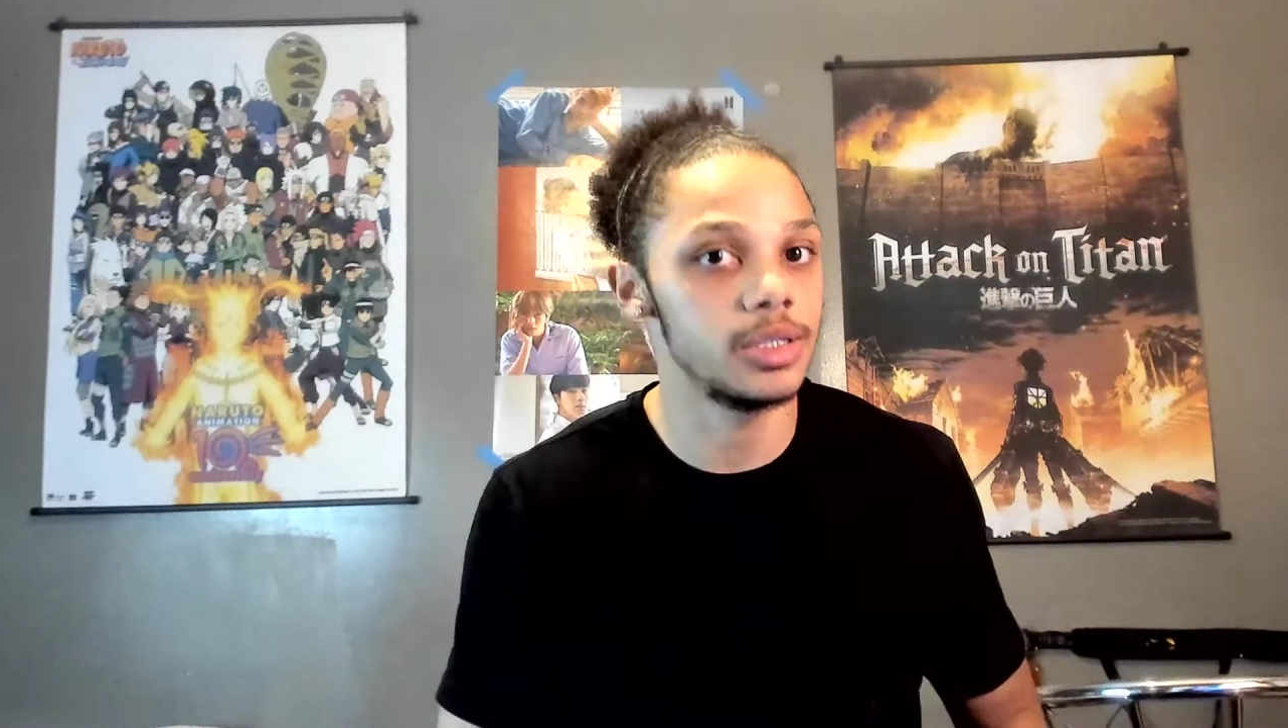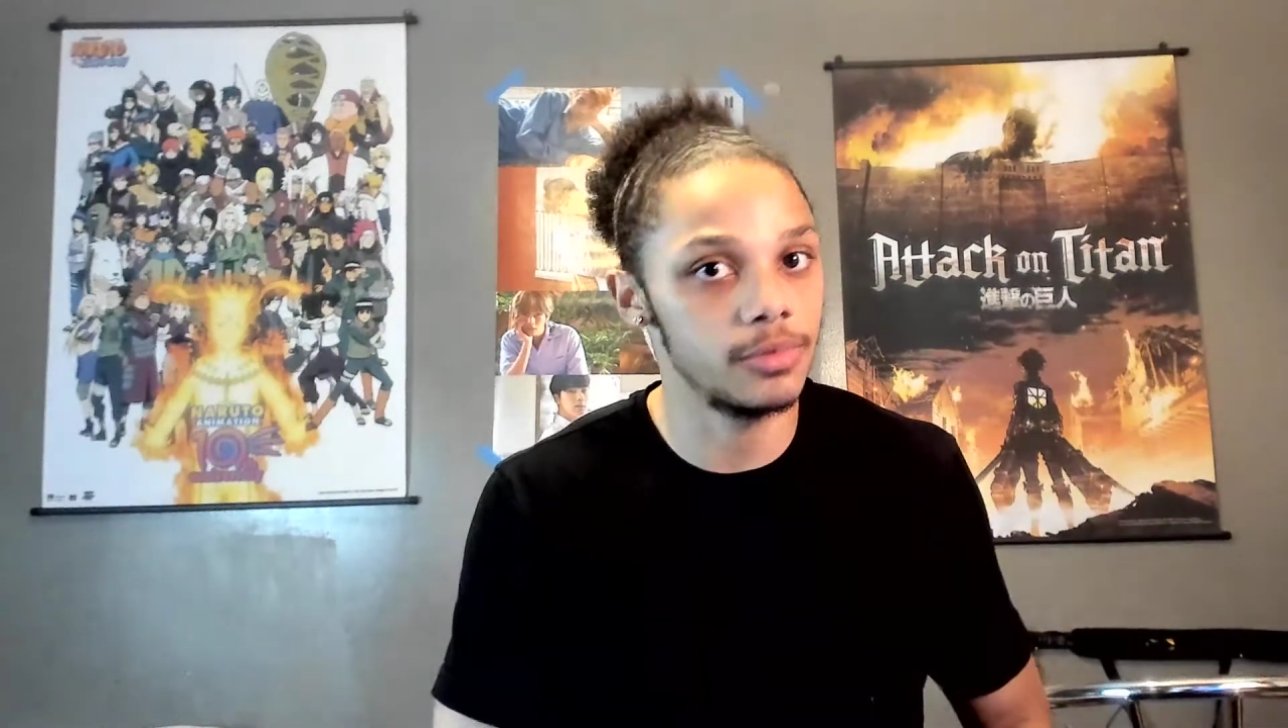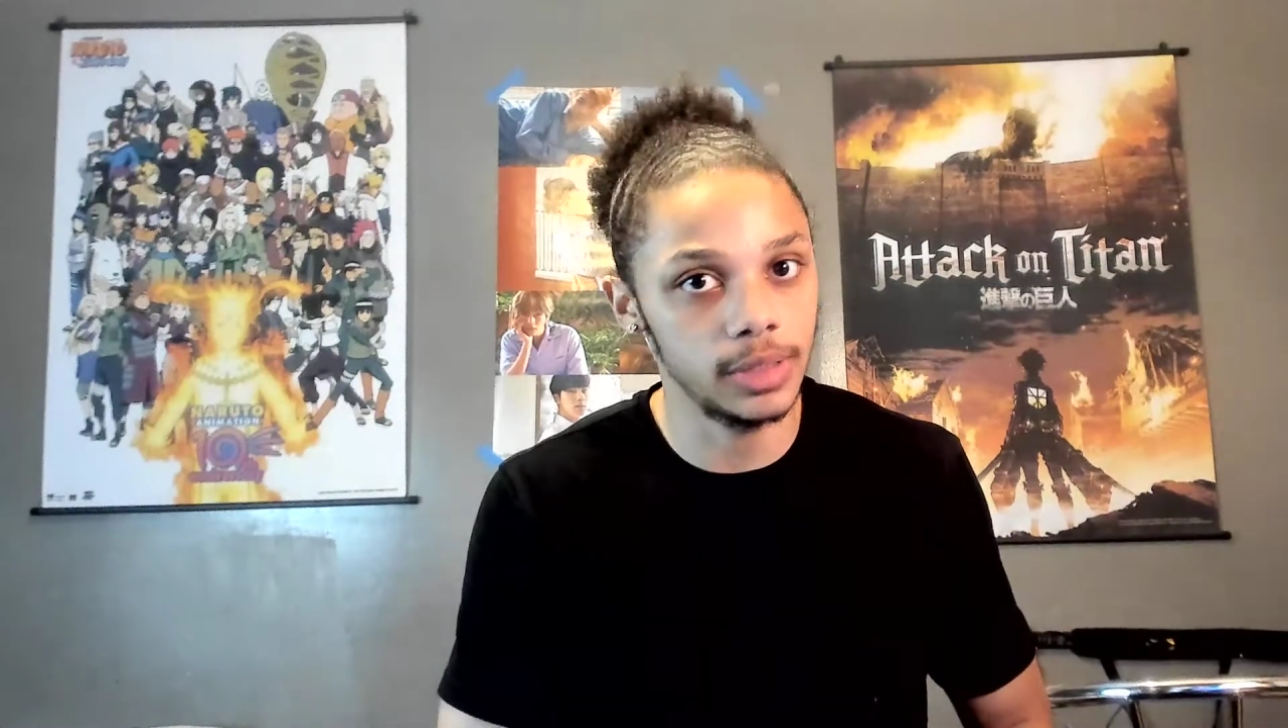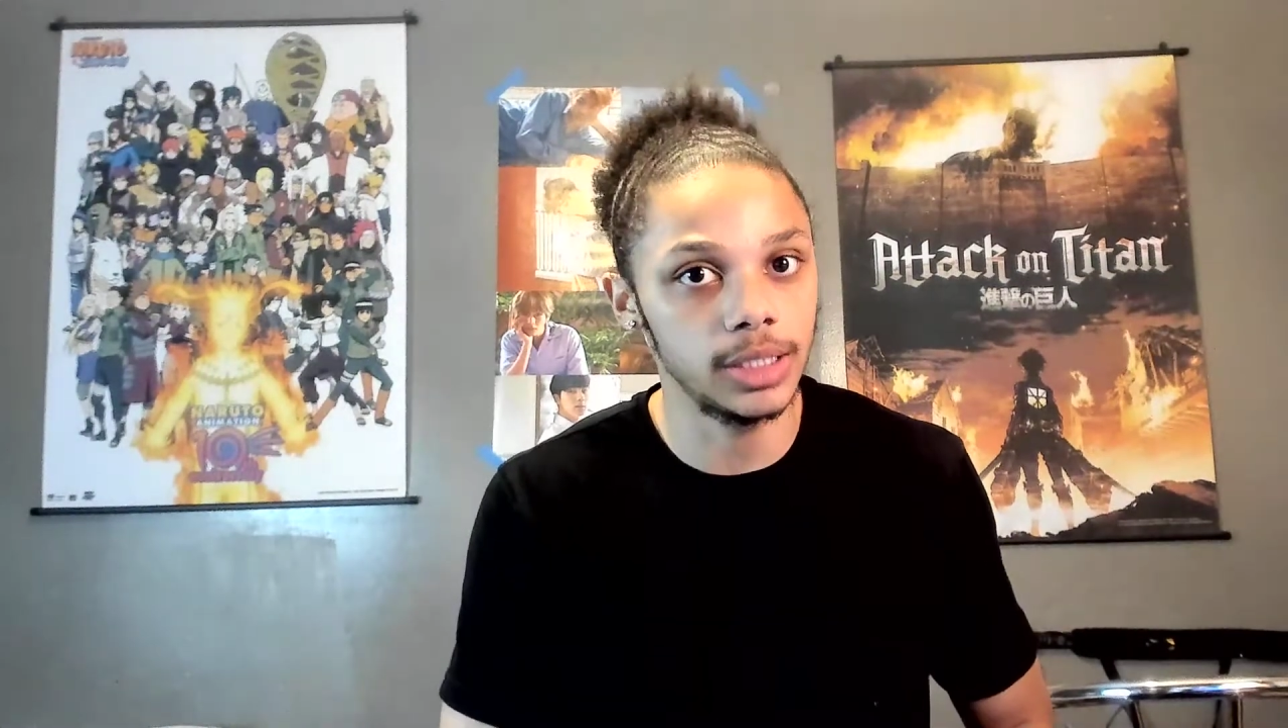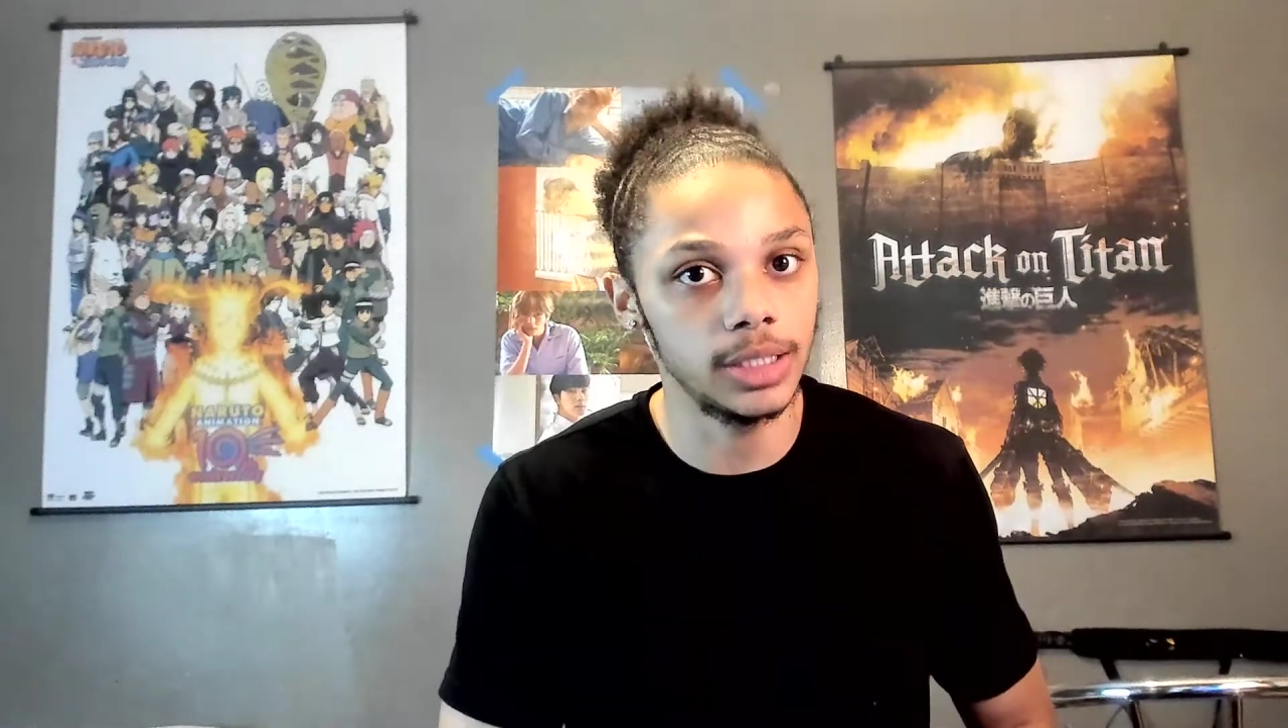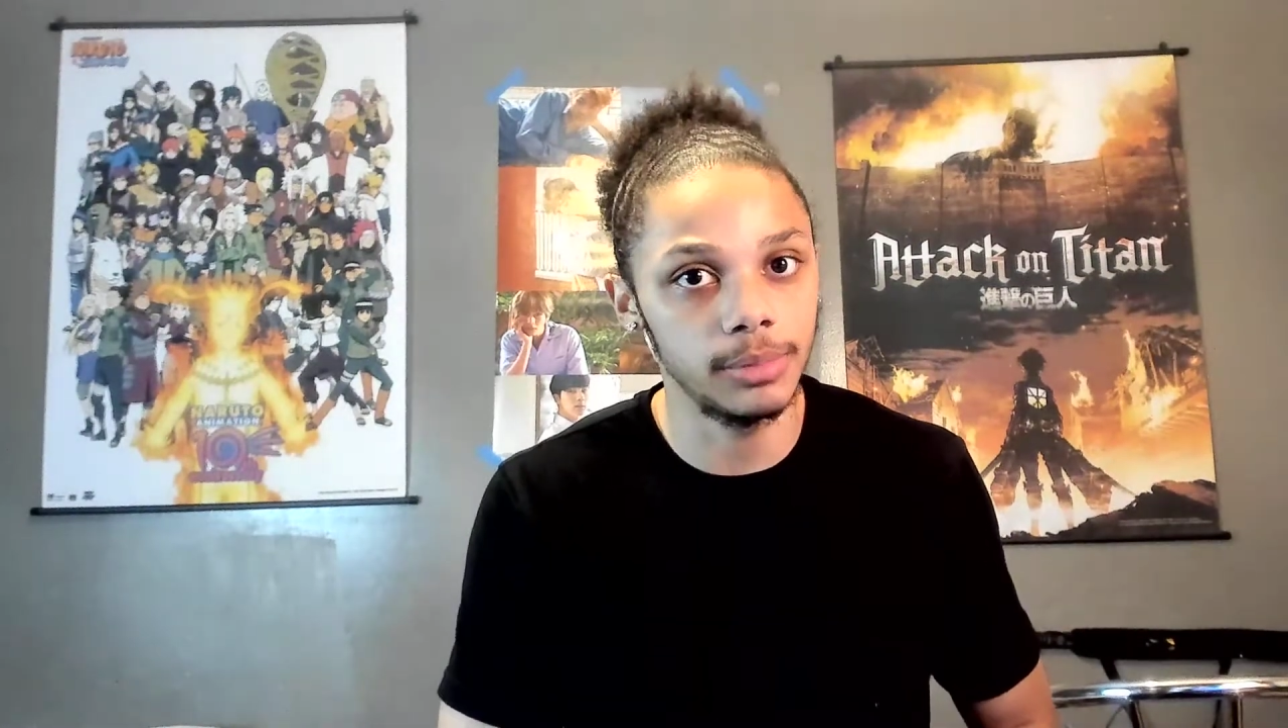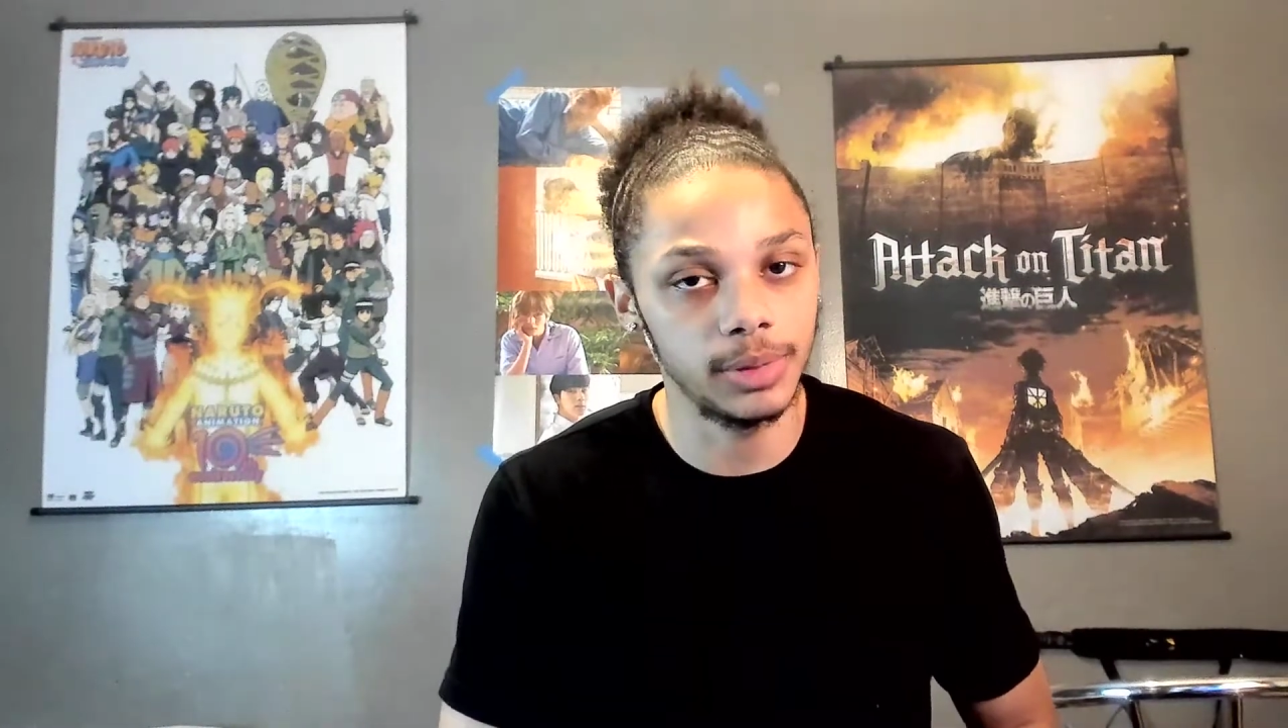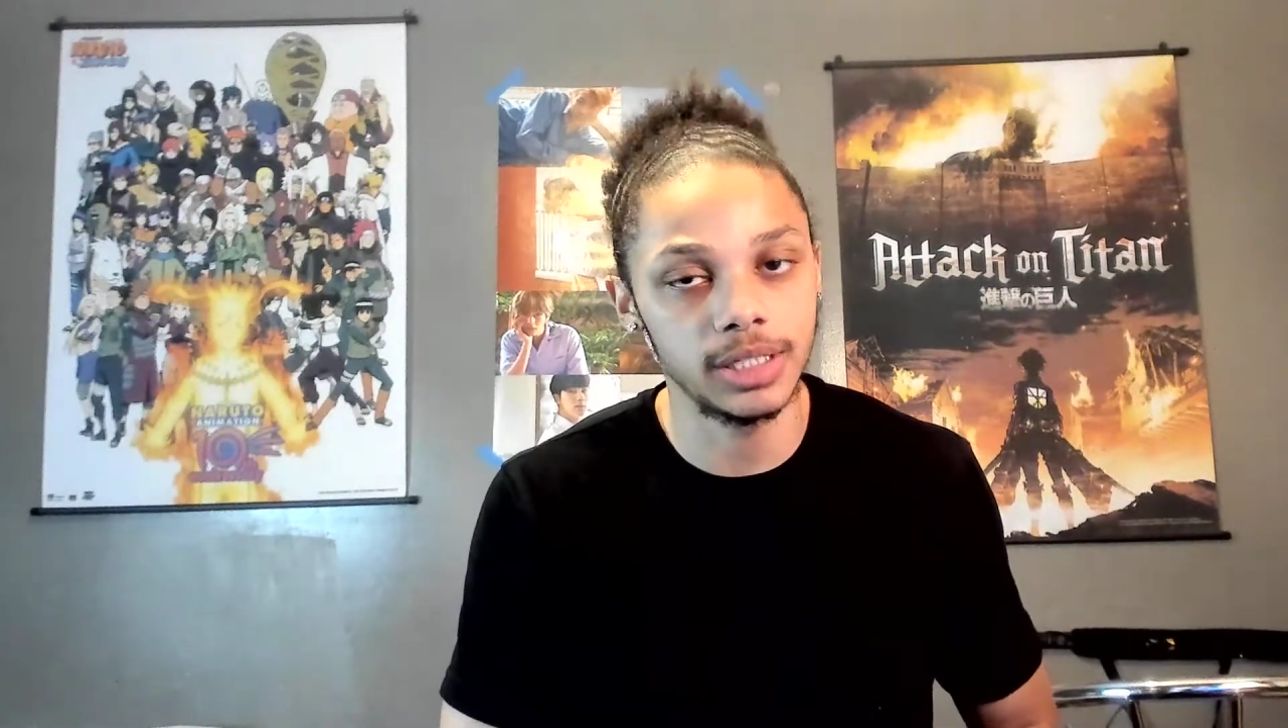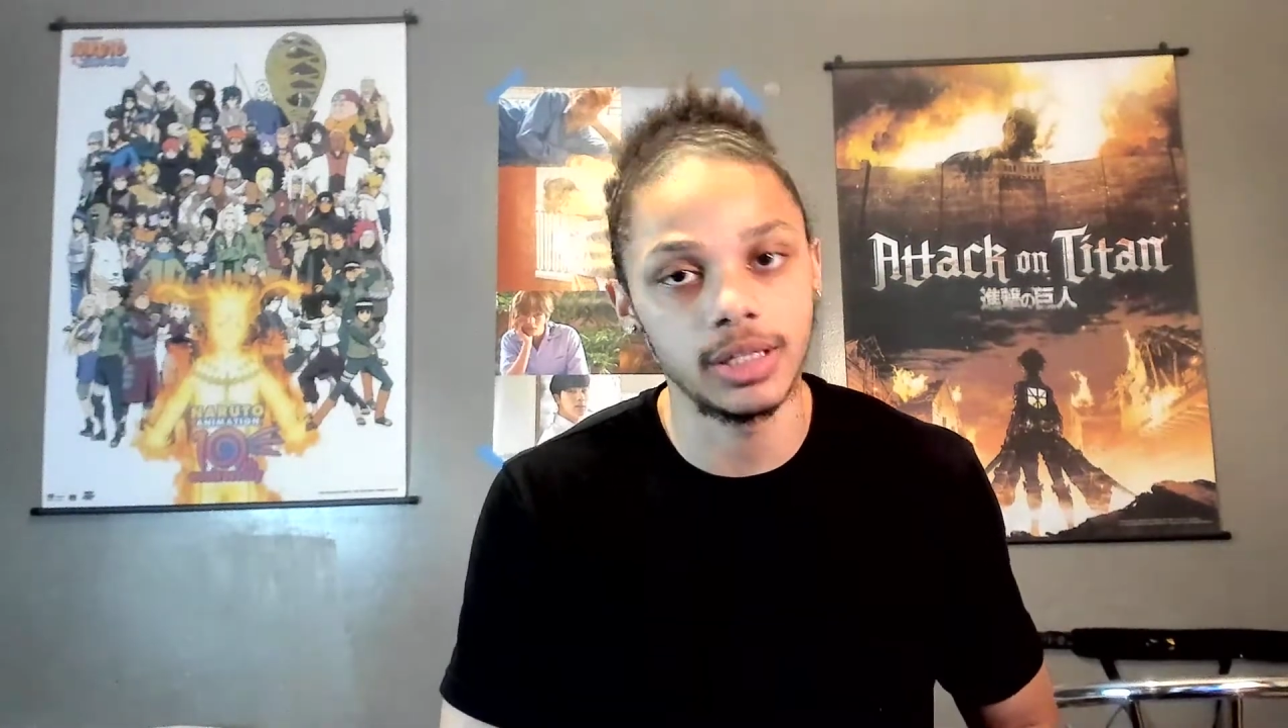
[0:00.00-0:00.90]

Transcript: a really good place